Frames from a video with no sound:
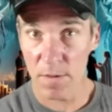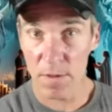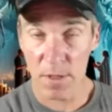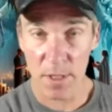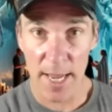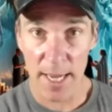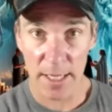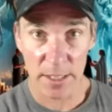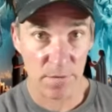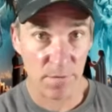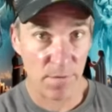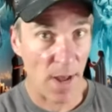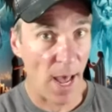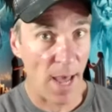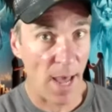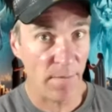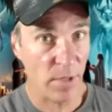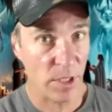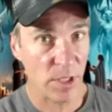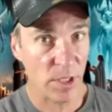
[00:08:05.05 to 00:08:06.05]
the next
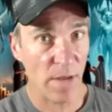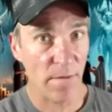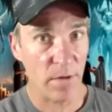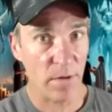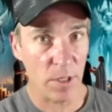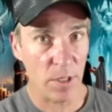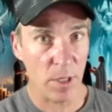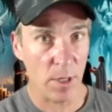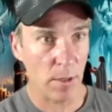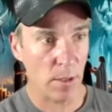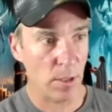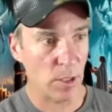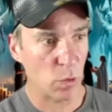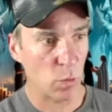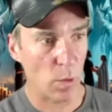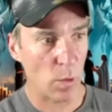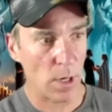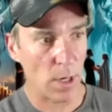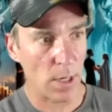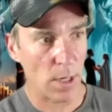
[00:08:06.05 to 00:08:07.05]
5 to 7 years
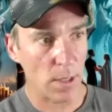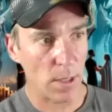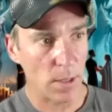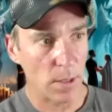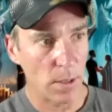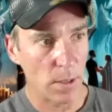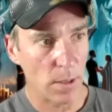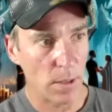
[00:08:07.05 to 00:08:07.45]
where